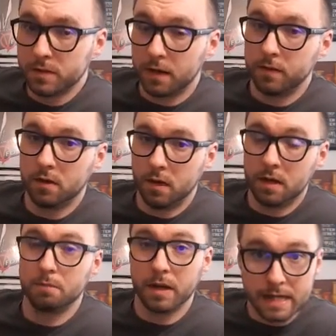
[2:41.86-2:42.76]
was heavy
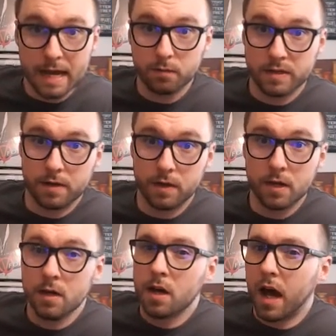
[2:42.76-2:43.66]
and my dad was
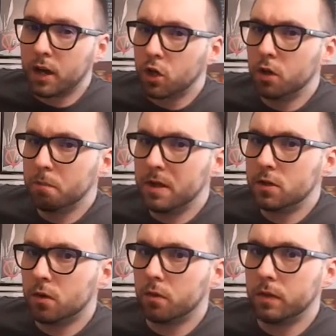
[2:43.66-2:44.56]
heavy, I could be
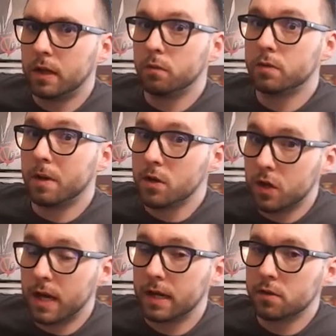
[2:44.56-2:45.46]
told that it was my
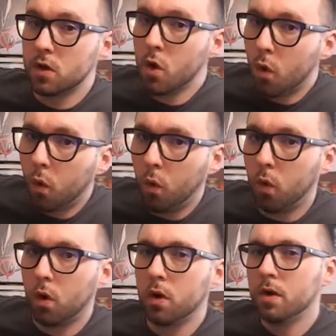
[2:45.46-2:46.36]
genetics,
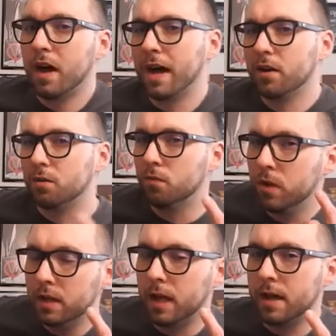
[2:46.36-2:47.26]
or I could
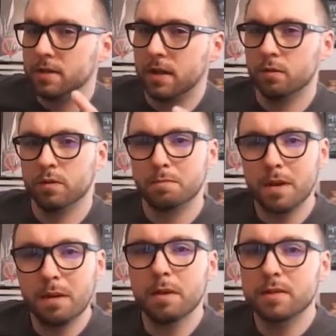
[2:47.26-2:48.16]
realize that it was
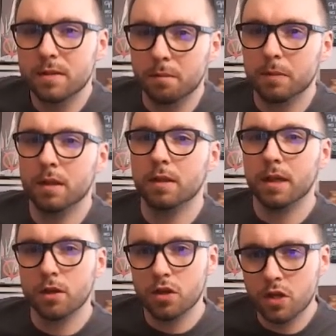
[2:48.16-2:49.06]
maybe something
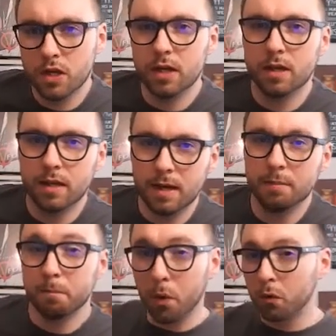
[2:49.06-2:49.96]
that she and
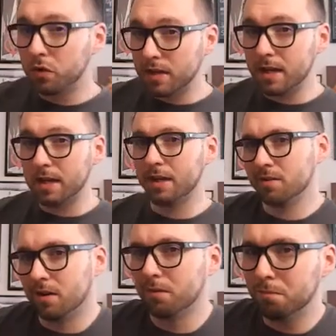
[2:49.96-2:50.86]
him both did
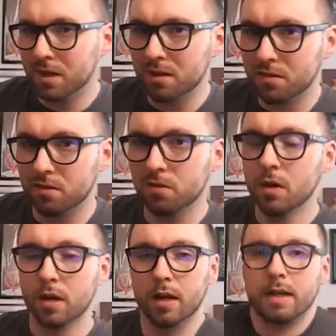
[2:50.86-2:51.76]
and taught me to do,
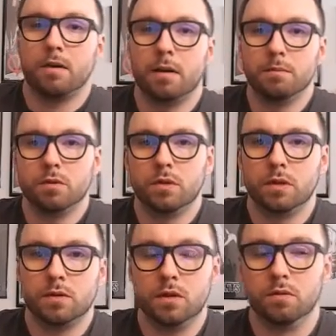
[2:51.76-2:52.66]
and now I'm doing
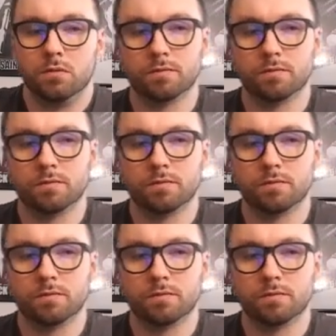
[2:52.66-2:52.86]
it too.